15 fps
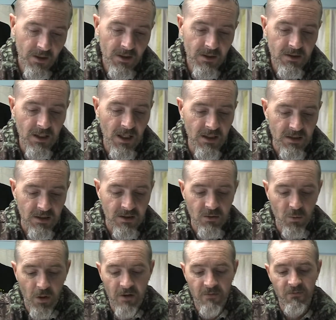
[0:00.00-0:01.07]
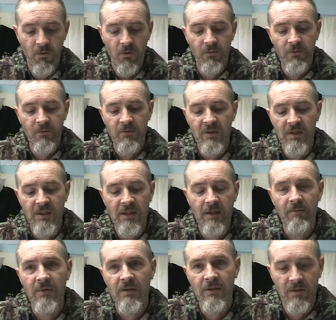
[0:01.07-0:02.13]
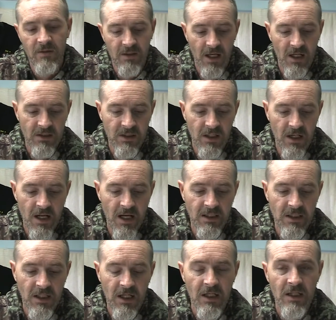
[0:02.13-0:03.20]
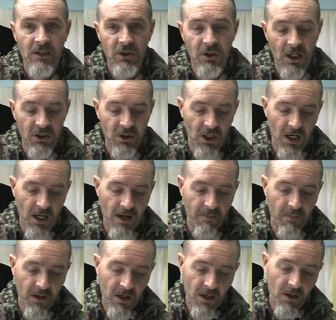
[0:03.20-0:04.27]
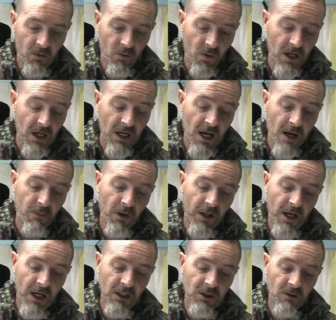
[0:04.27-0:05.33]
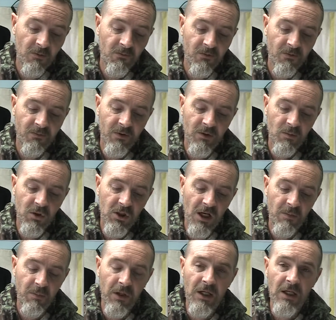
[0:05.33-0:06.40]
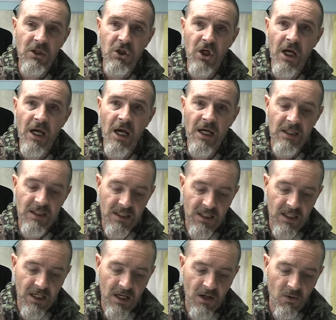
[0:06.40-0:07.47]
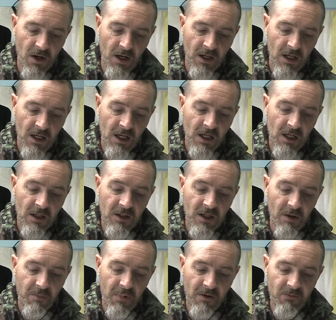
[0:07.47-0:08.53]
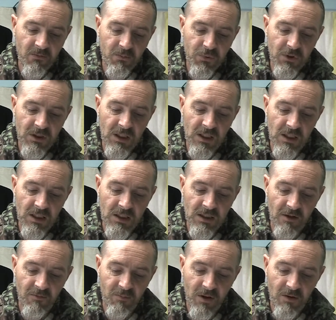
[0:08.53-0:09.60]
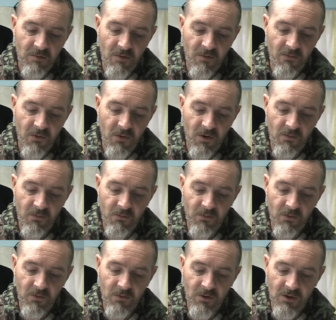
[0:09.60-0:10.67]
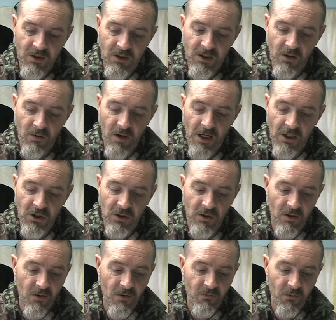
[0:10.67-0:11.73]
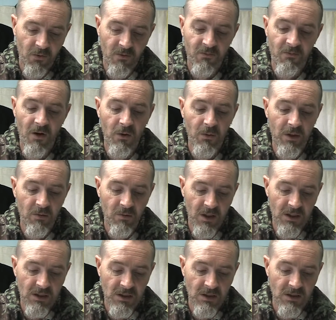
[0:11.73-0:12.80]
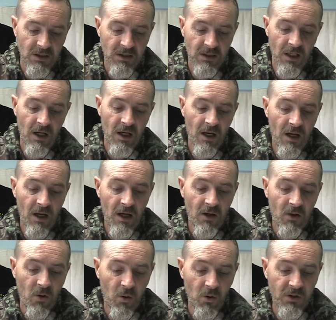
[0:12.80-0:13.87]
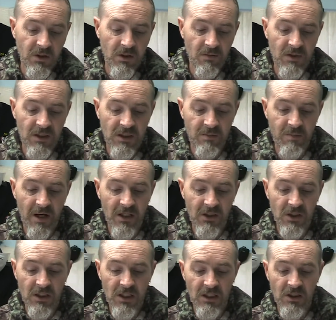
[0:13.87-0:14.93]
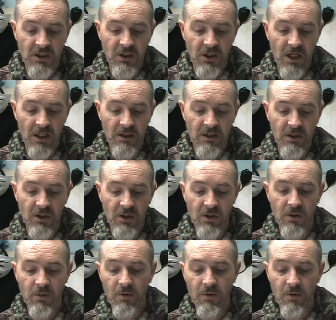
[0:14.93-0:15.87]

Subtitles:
Dated 24th of December 2018. Judge Glubb. Application for Film JP JAT hearing. The above proceedings have been referred for consideration for the following reasons. Court Services Manager needs a judge to